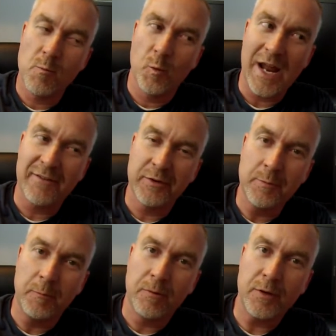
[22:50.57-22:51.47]
We have some
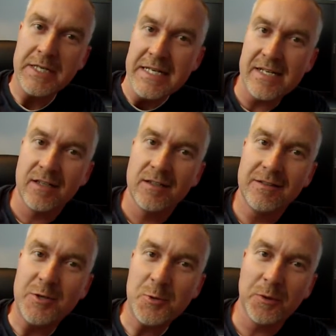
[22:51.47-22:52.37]
pretty
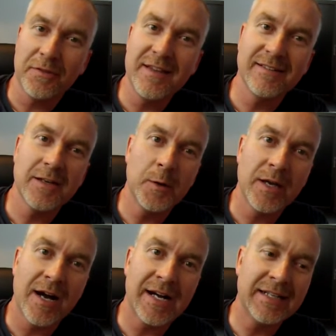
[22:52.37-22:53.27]
cool things
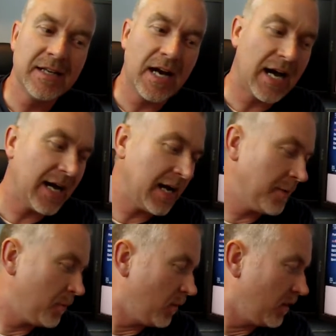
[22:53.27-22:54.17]
going on.
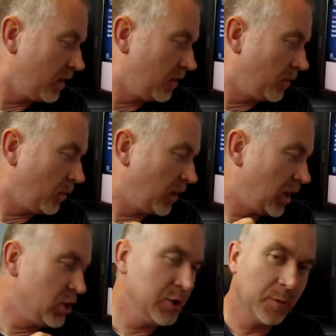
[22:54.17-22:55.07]

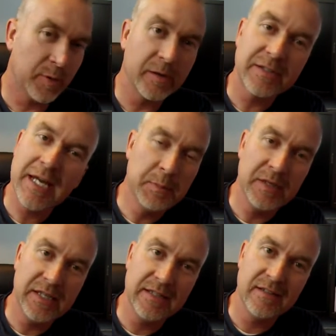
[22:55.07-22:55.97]
A new prototype
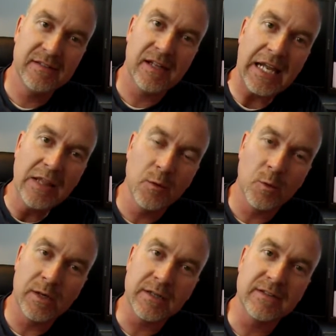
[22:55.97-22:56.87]
is in the
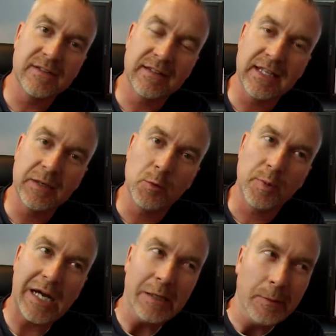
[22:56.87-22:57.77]
works. It will
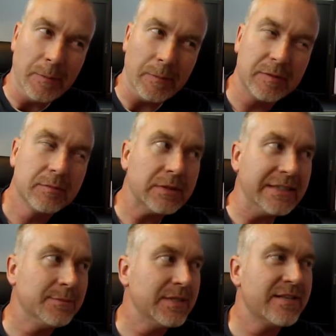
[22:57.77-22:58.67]

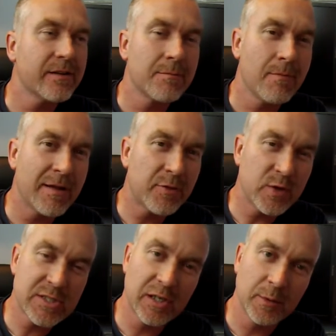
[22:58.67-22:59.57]
probably be another month or
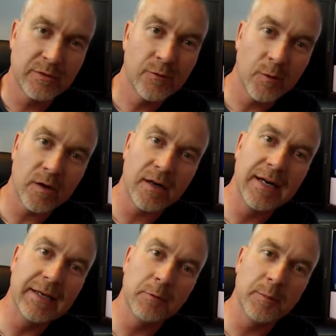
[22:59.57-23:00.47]
so before
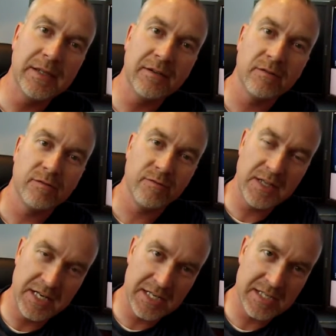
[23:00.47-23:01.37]
it will be
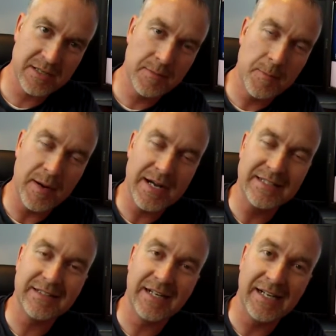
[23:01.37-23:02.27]
finished, but
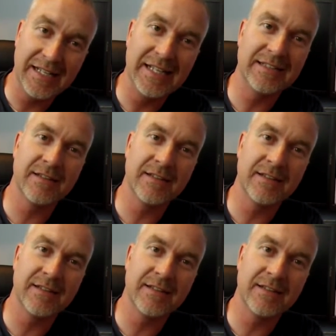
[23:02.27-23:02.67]
it's